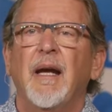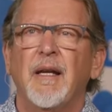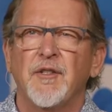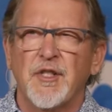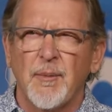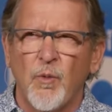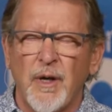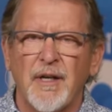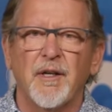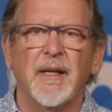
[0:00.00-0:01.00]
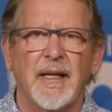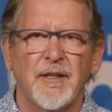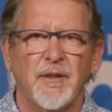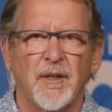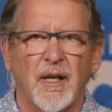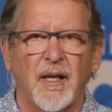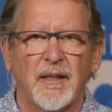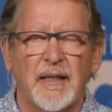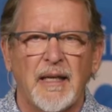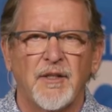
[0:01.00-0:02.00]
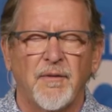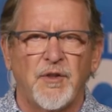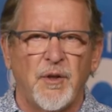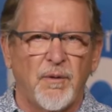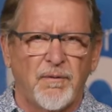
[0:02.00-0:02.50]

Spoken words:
And somewhere in the end of June,